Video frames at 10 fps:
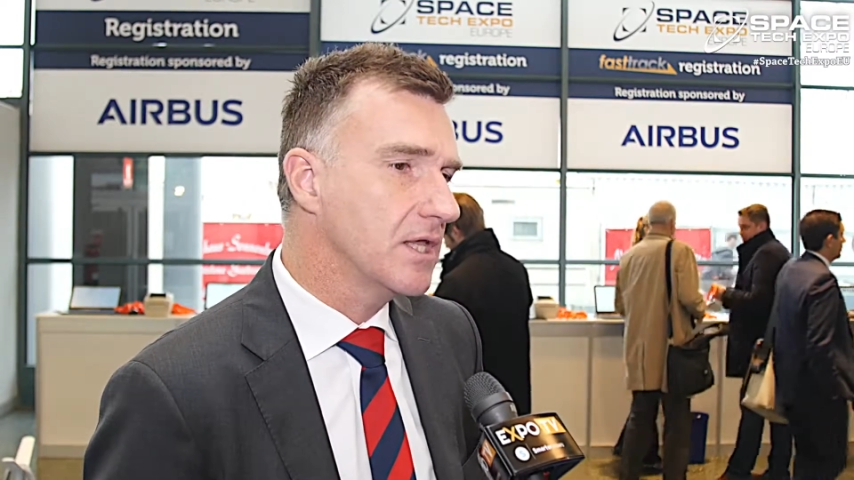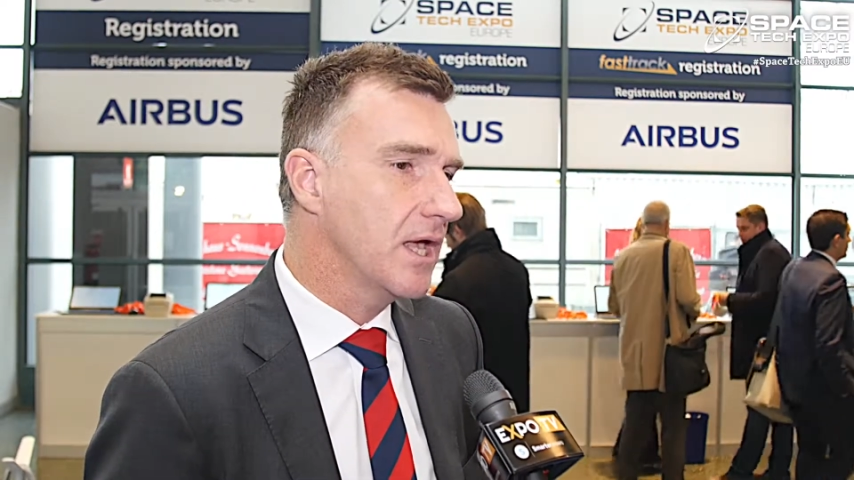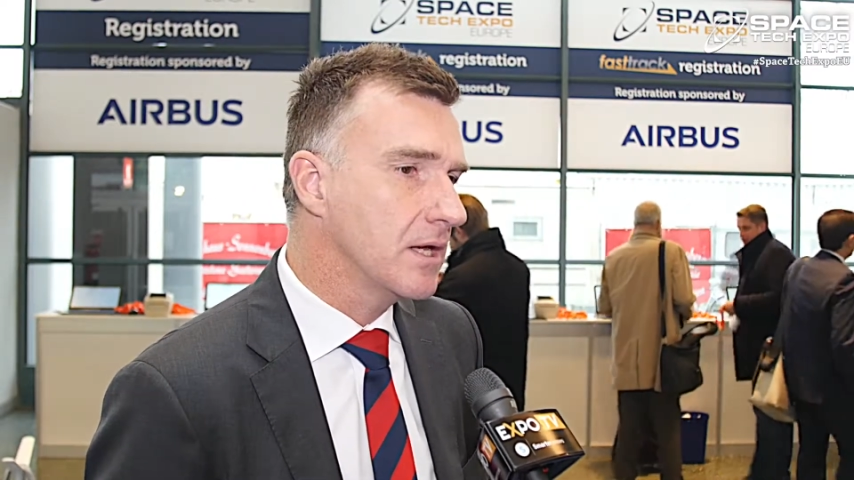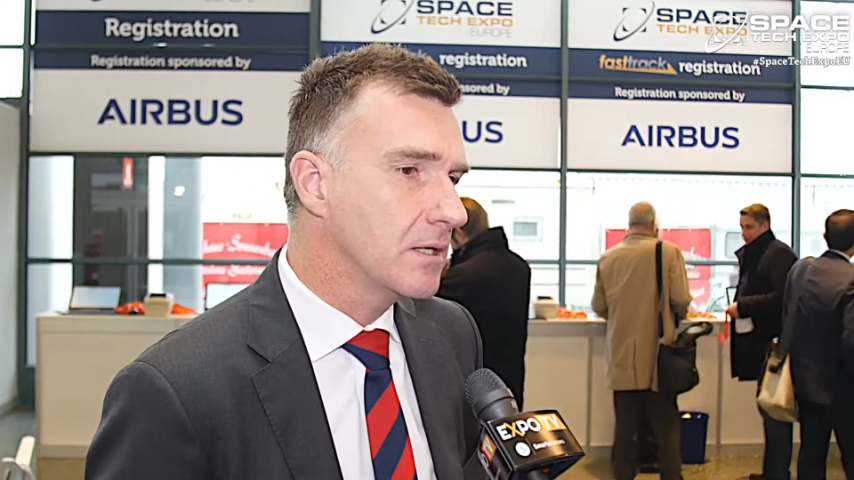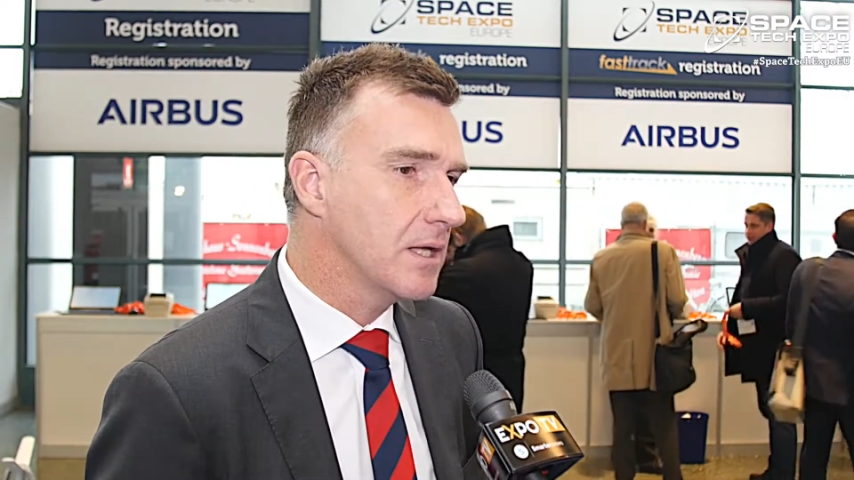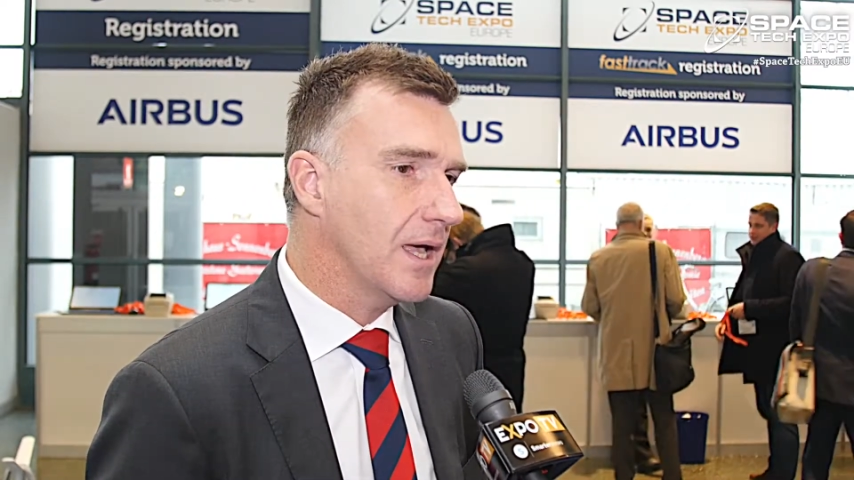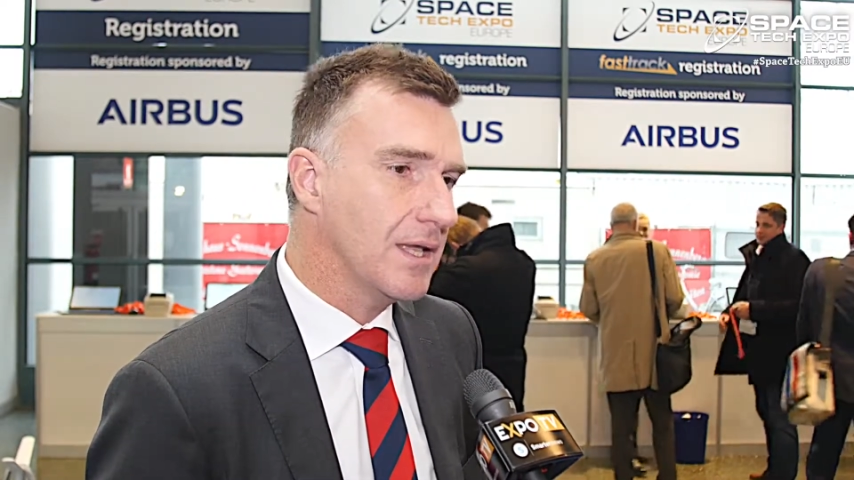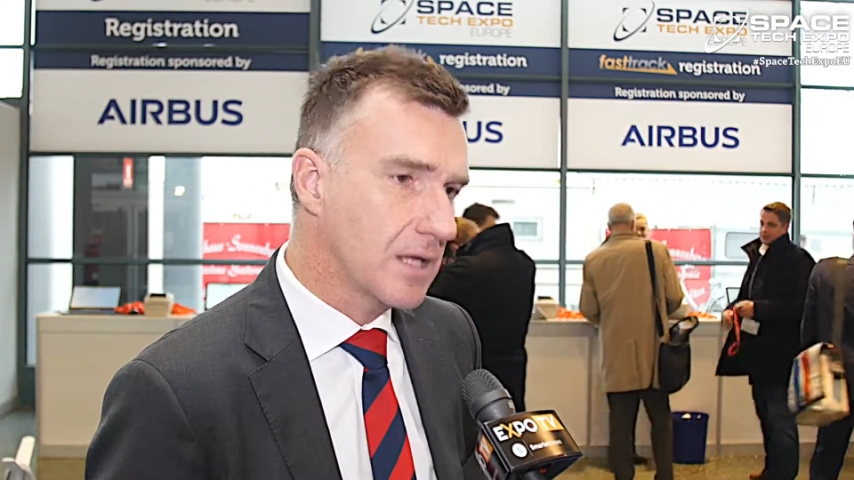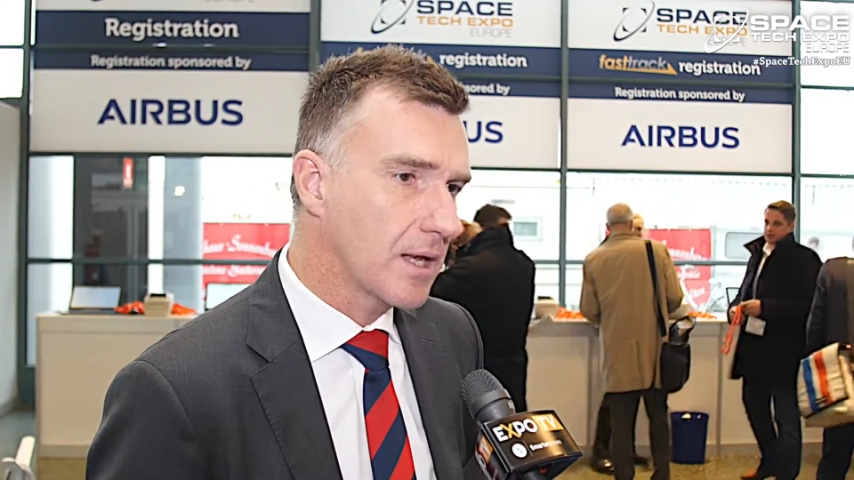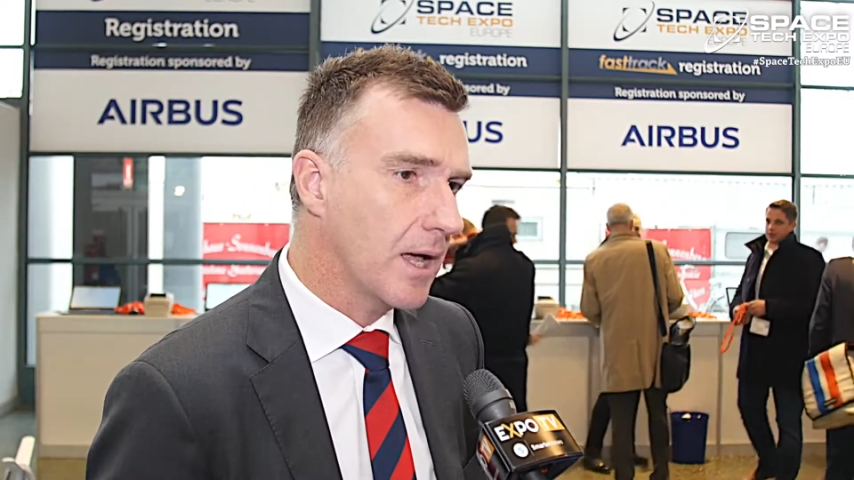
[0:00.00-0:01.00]
the end
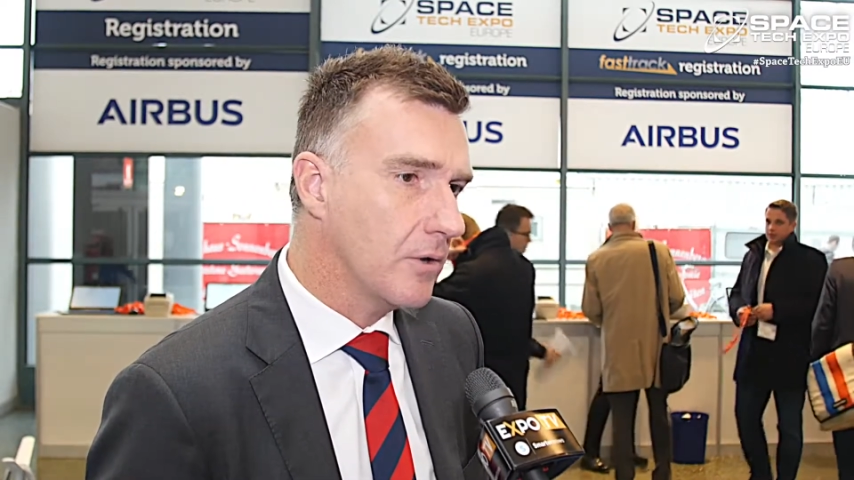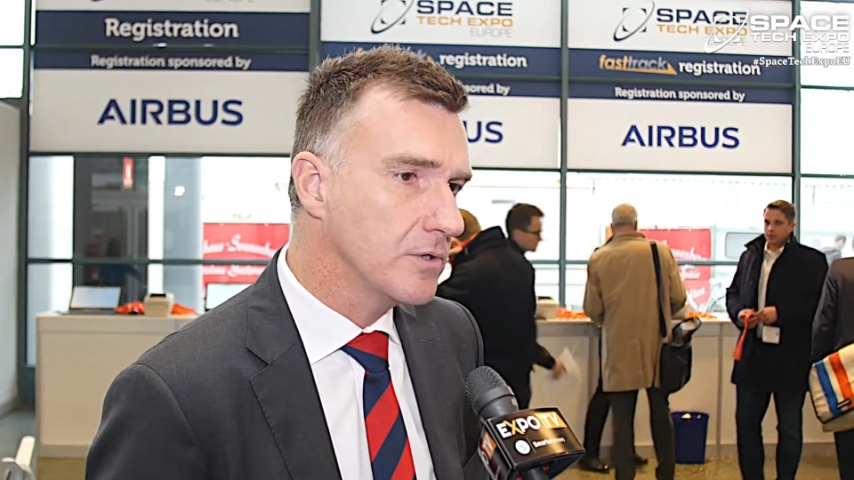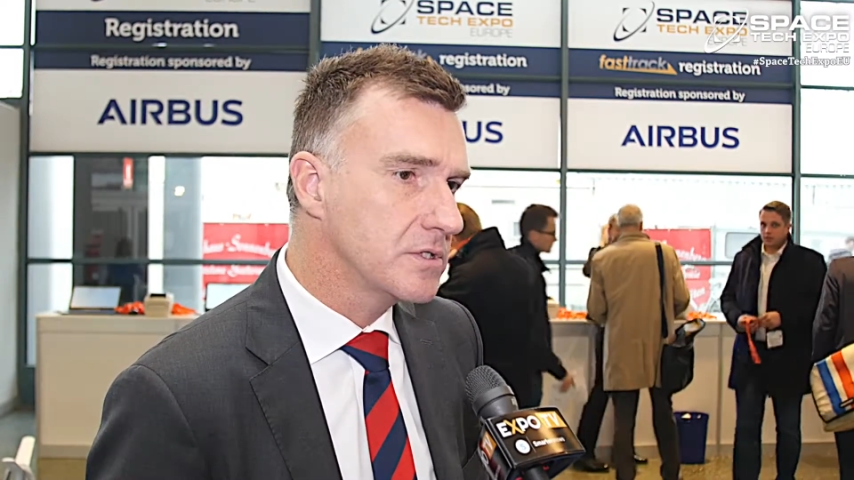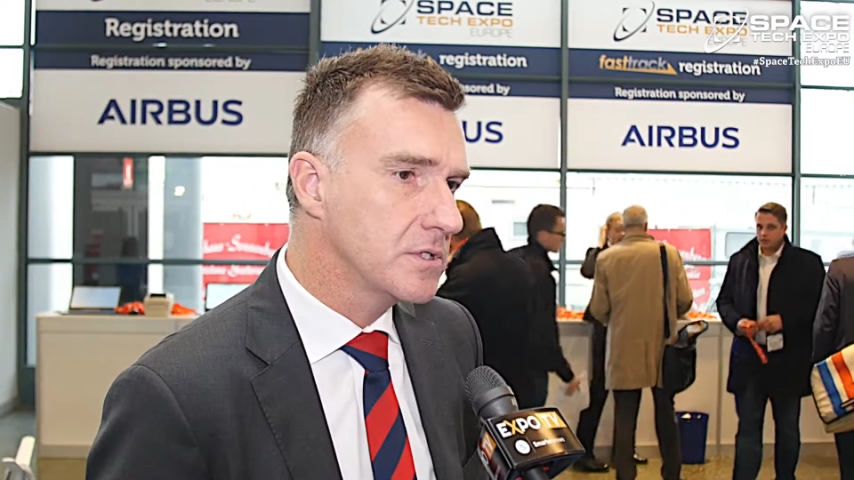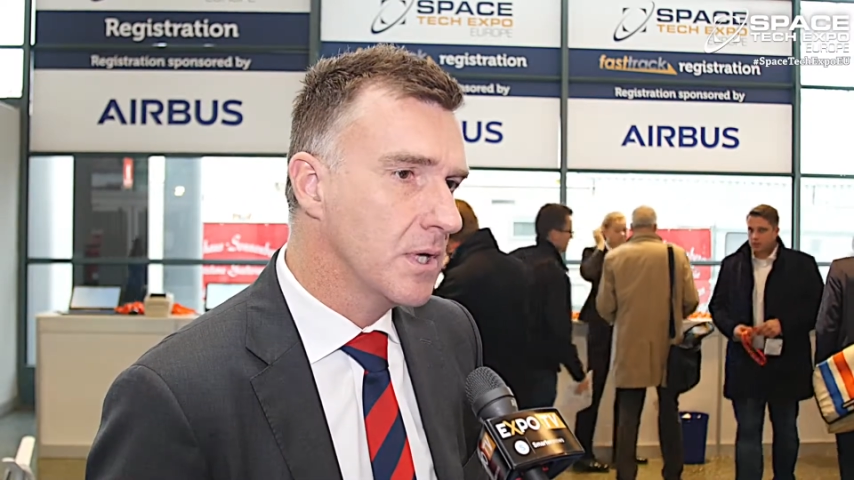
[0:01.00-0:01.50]
a cloud